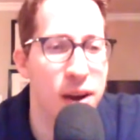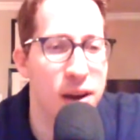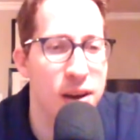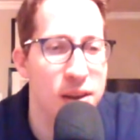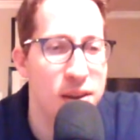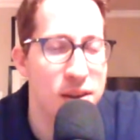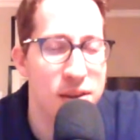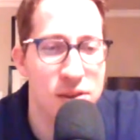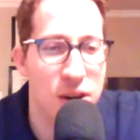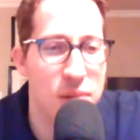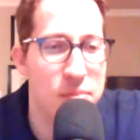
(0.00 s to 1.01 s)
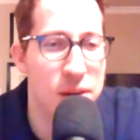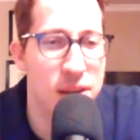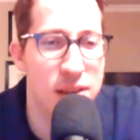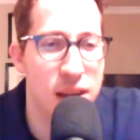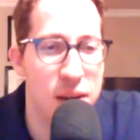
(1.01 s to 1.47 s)
Okay. Sorry, I'm
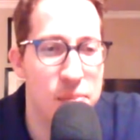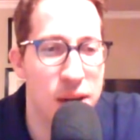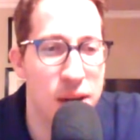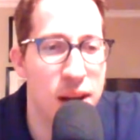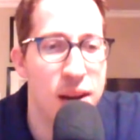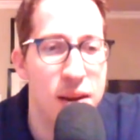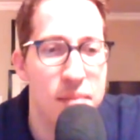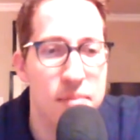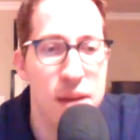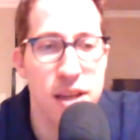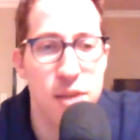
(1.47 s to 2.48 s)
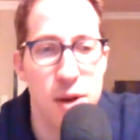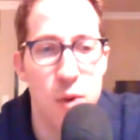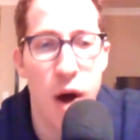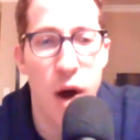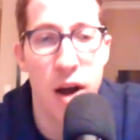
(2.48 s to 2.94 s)
mixing that up again. Means,
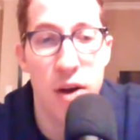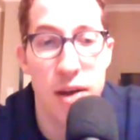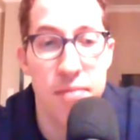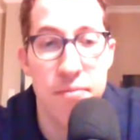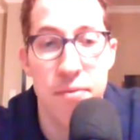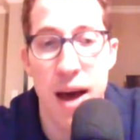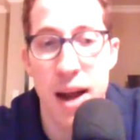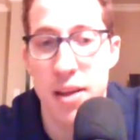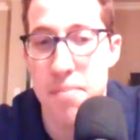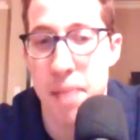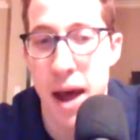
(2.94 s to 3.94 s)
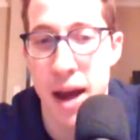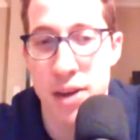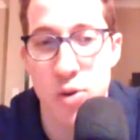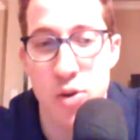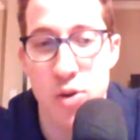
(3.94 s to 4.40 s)
meanwhile, emphatically back
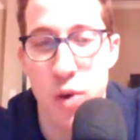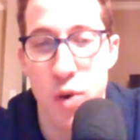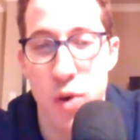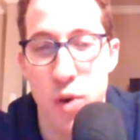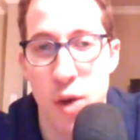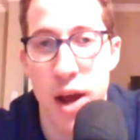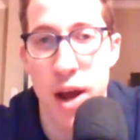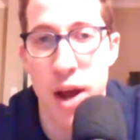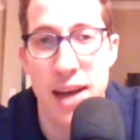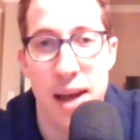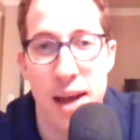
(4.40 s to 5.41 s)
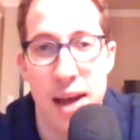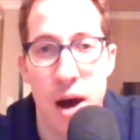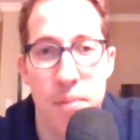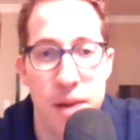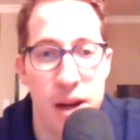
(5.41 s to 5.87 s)
to his winning ways the last time
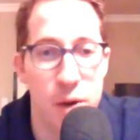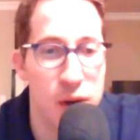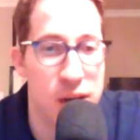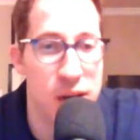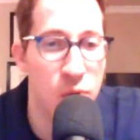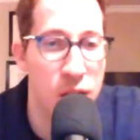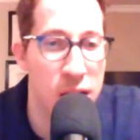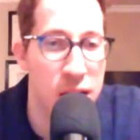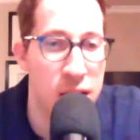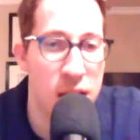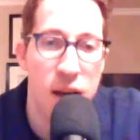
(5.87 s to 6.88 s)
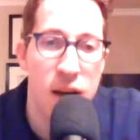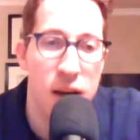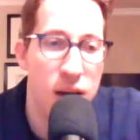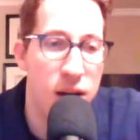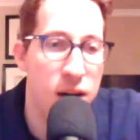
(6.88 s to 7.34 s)
out, beating Ricky Rainey.
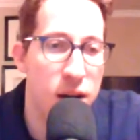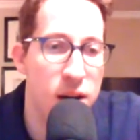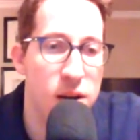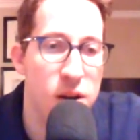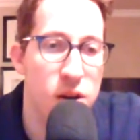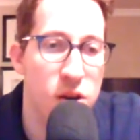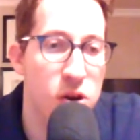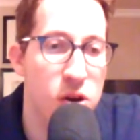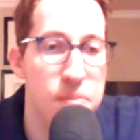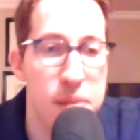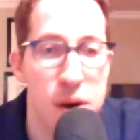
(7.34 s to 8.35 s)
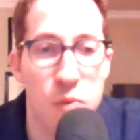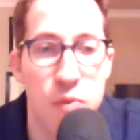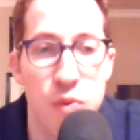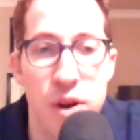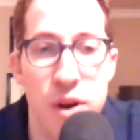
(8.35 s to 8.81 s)
Could be a
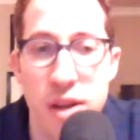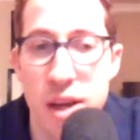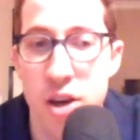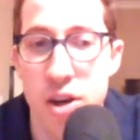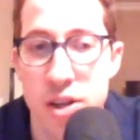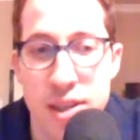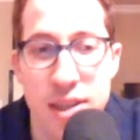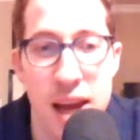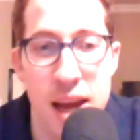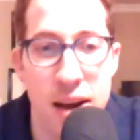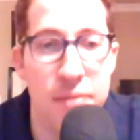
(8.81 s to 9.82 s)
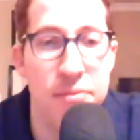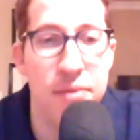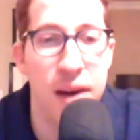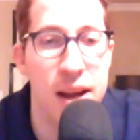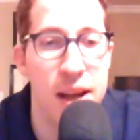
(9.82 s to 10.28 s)
really good stand-up
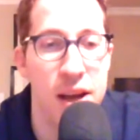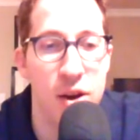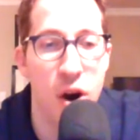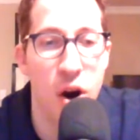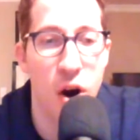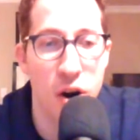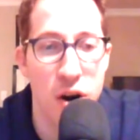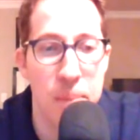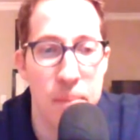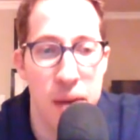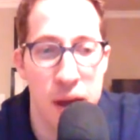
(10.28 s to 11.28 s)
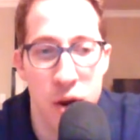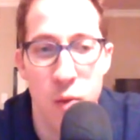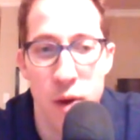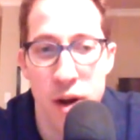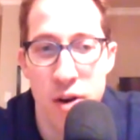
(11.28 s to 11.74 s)
fight here. Hard to pick
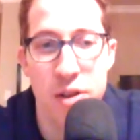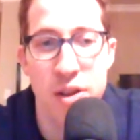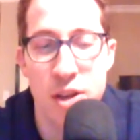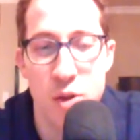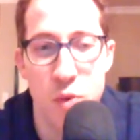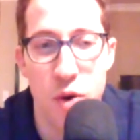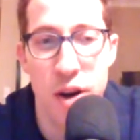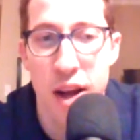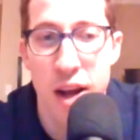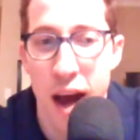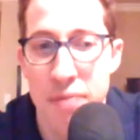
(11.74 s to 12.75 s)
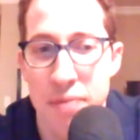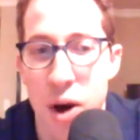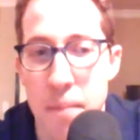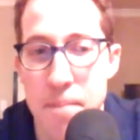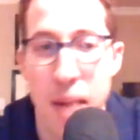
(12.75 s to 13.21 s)
a winner in this one. I've
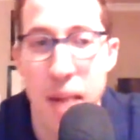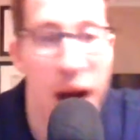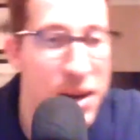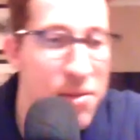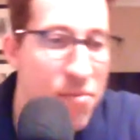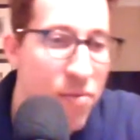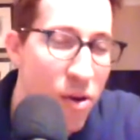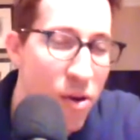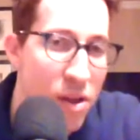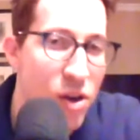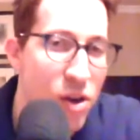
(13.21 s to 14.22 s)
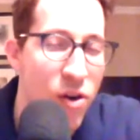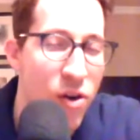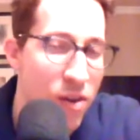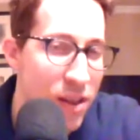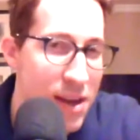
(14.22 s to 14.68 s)
gone back and forth, and
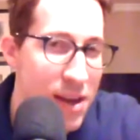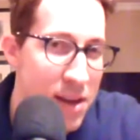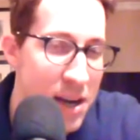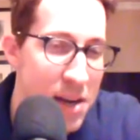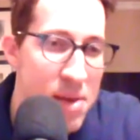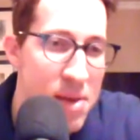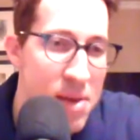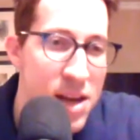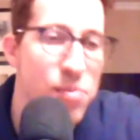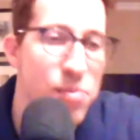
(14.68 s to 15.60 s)
currently I'm leaning Means,